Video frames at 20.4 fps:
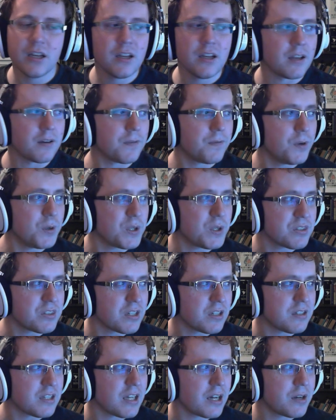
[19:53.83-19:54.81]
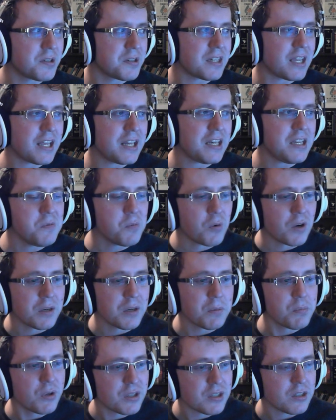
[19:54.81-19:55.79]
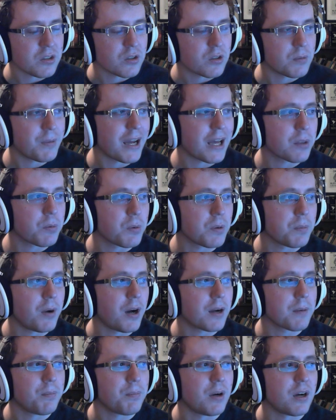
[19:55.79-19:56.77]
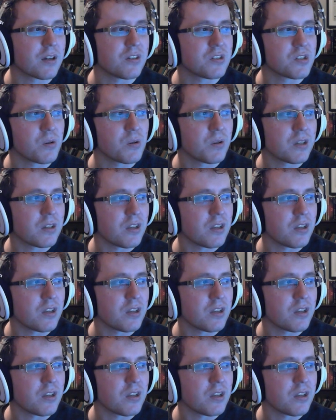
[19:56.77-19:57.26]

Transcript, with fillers: And focusing down on any one particular path with Pokpok is going